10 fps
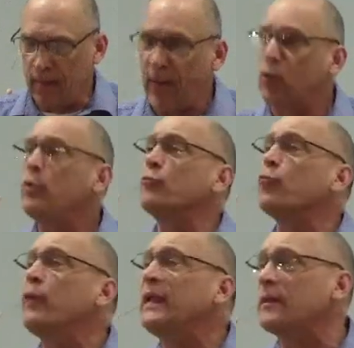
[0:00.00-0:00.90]
They
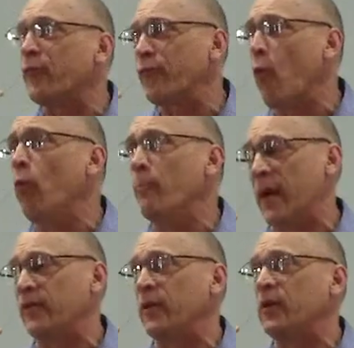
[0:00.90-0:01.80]
couldn't read the full
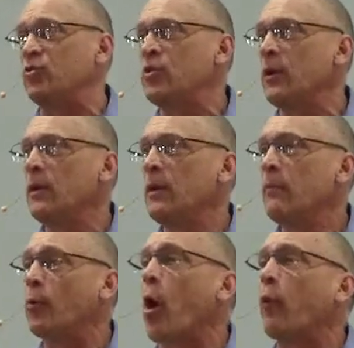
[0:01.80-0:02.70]
message,
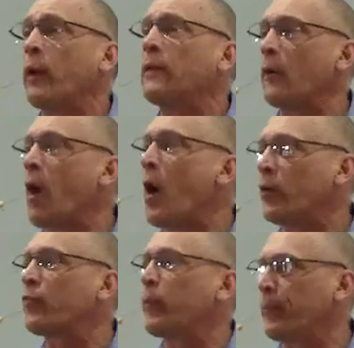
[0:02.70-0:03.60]
but already their
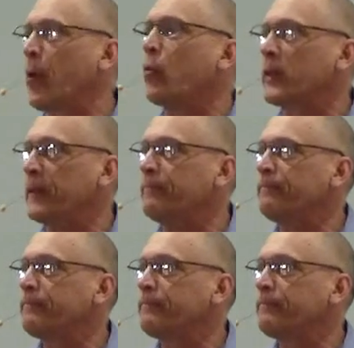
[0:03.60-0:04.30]
hearts were broken.